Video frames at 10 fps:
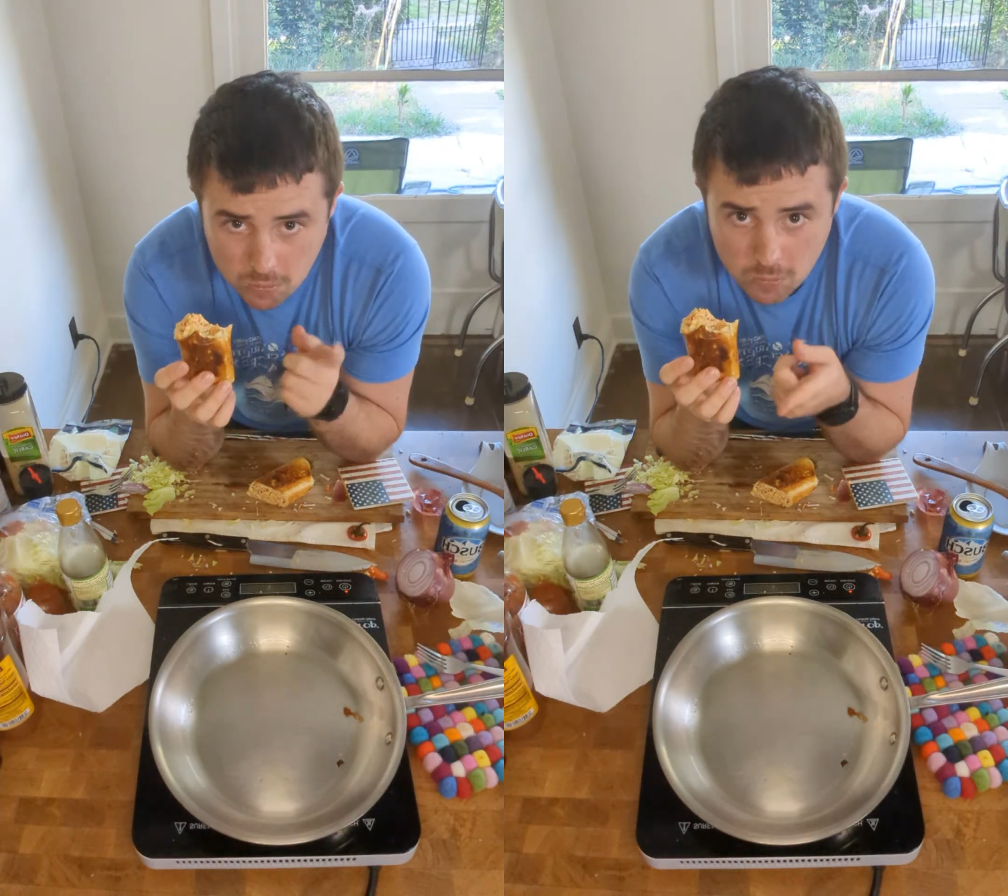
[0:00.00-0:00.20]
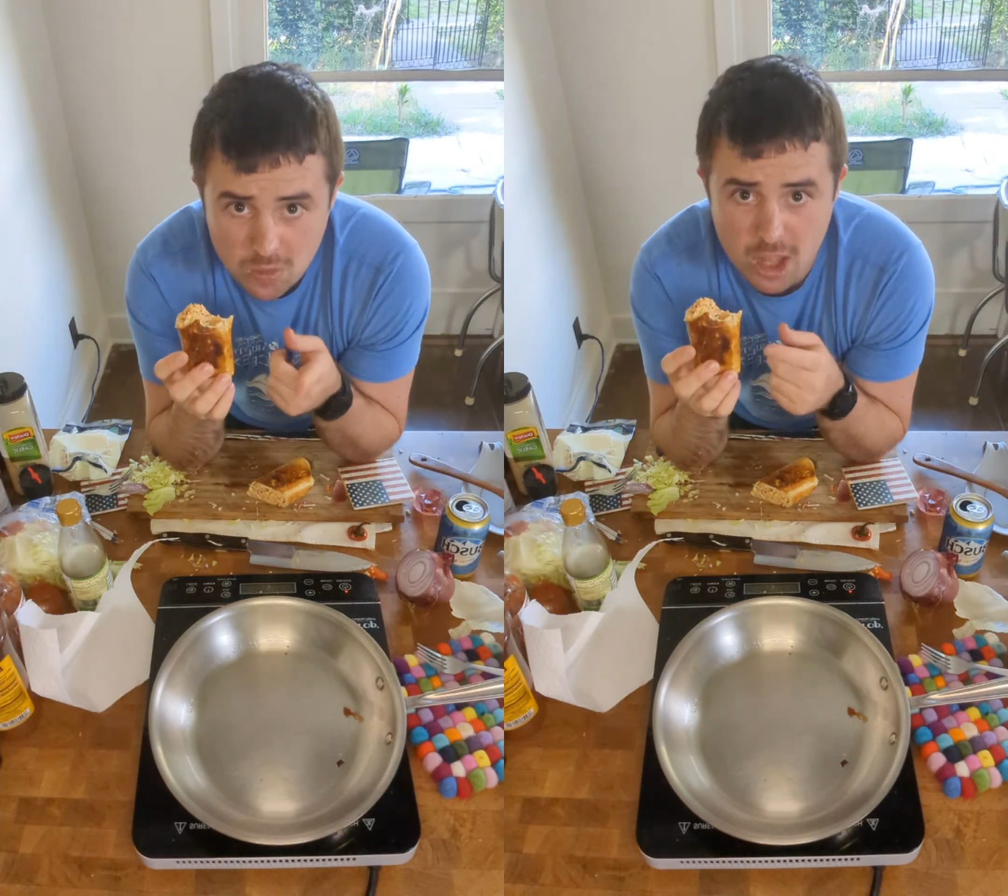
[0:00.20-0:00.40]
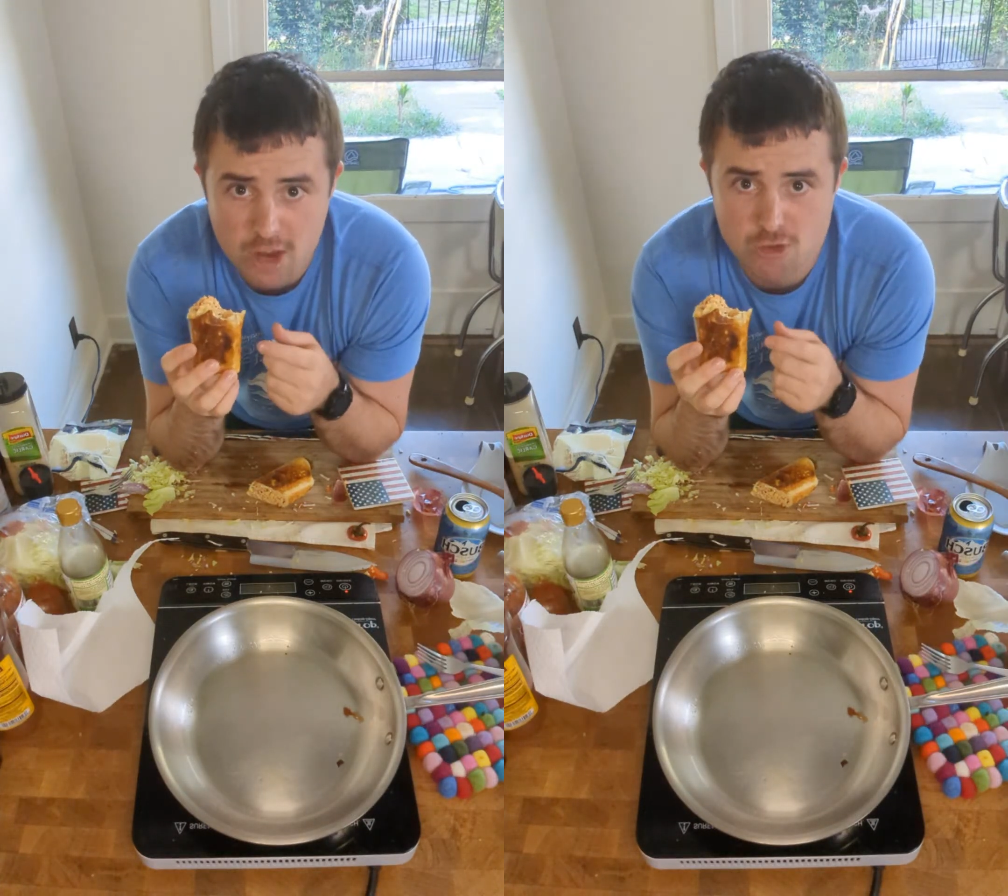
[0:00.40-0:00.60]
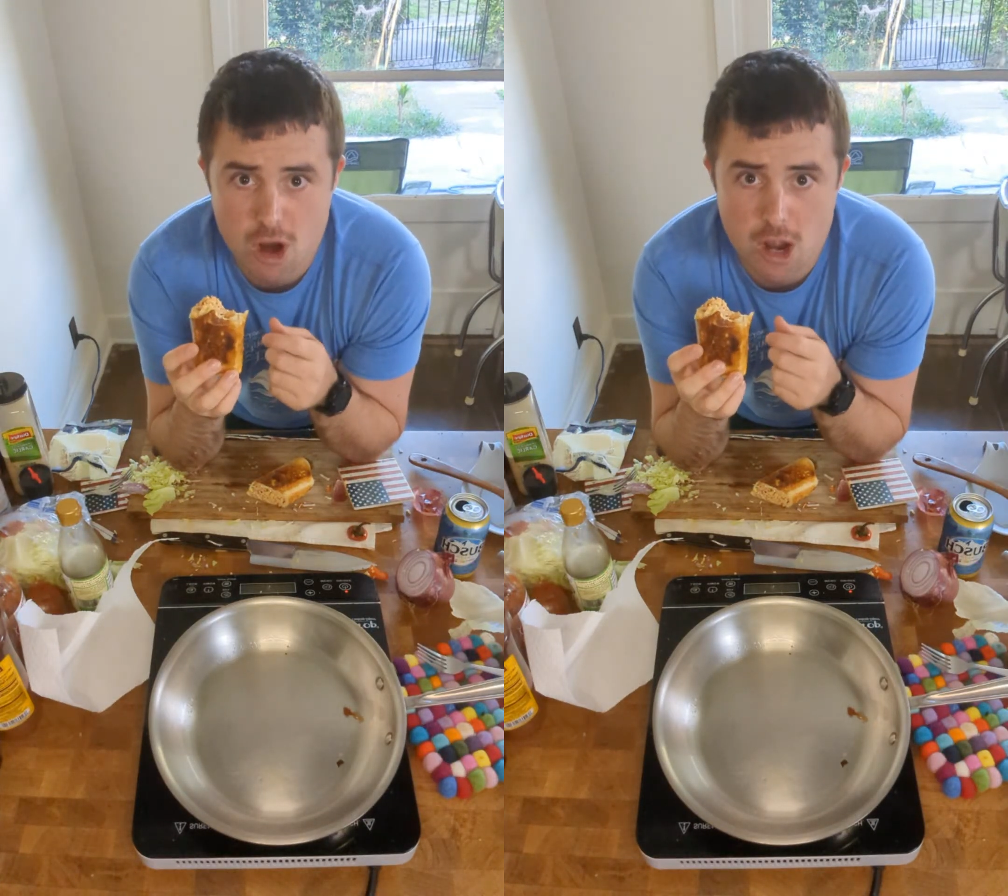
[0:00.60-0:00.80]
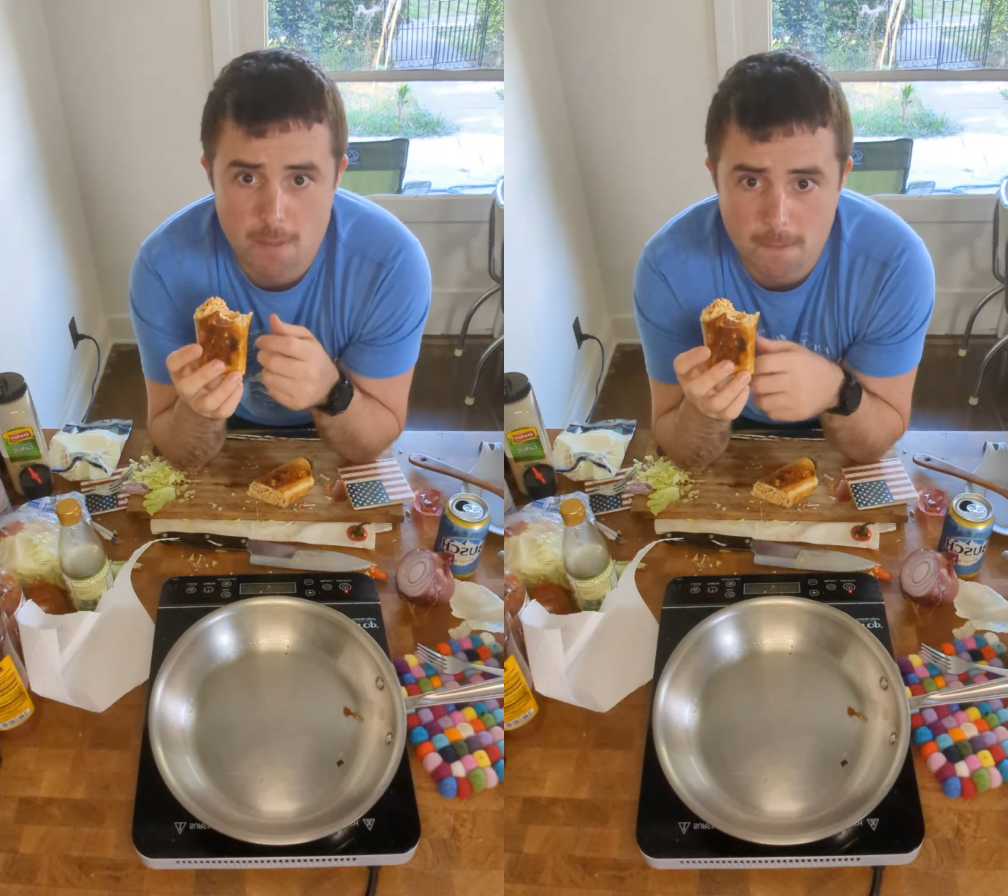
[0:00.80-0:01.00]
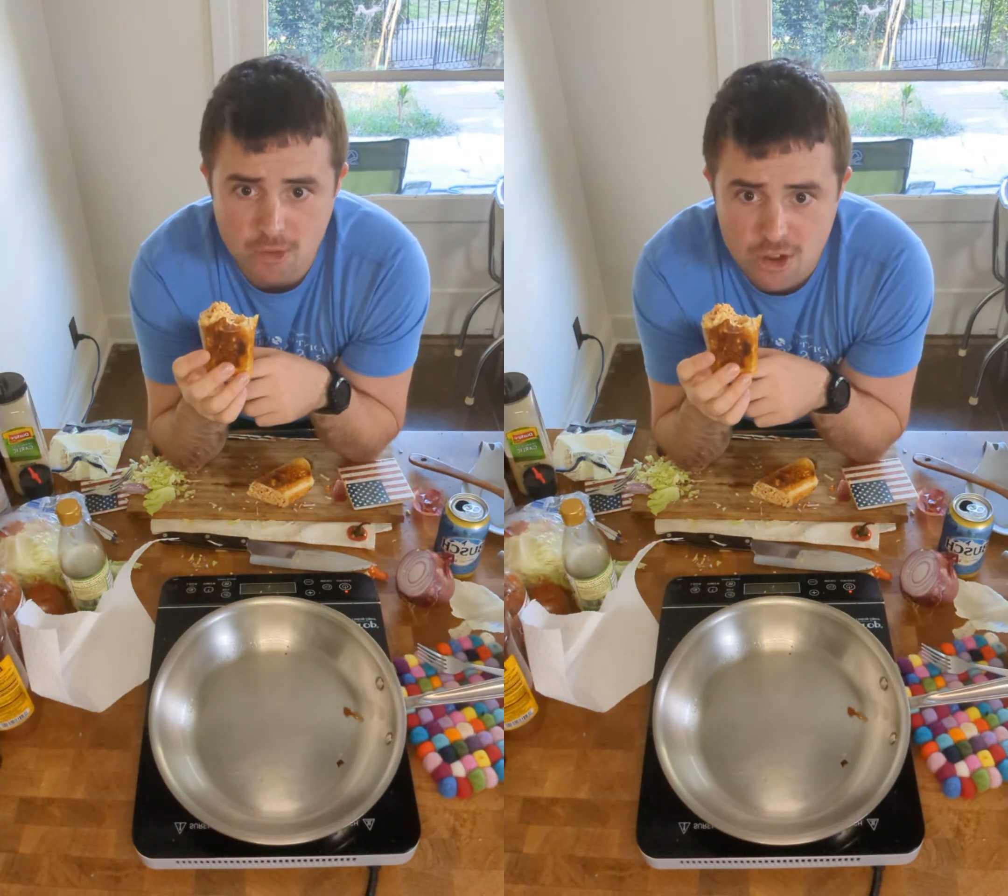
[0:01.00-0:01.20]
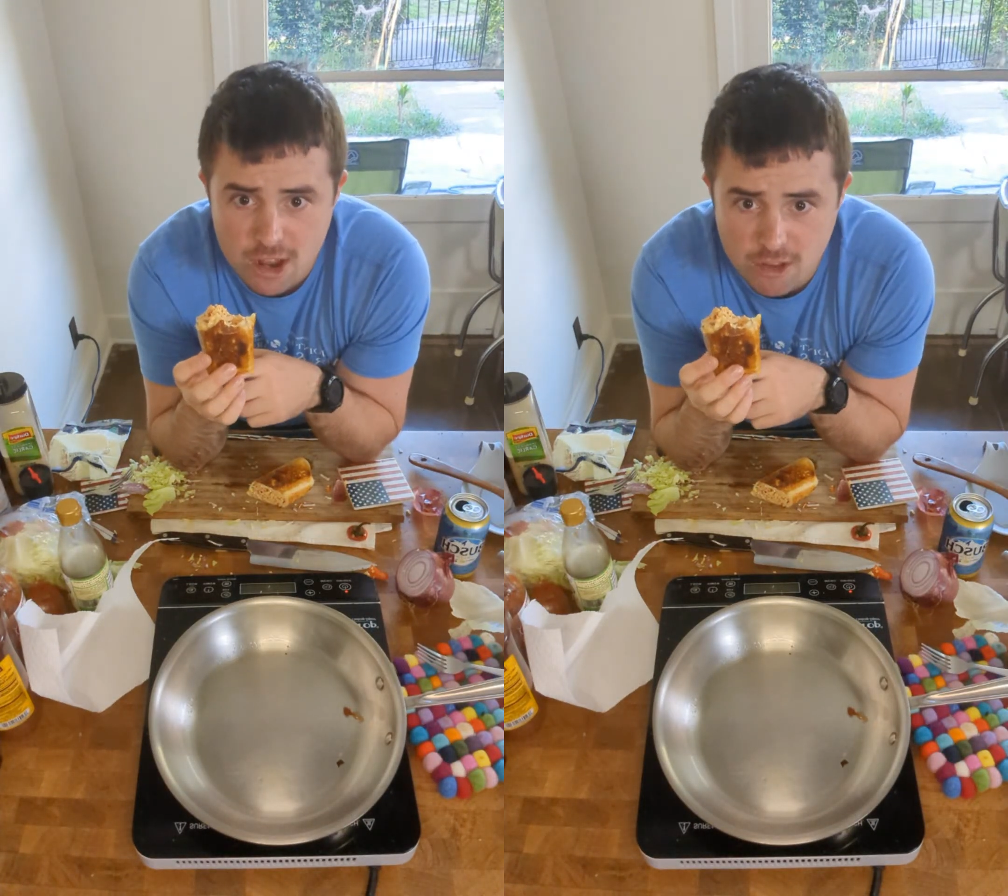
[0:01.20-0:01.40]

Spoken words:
Egg right. Let's stay on the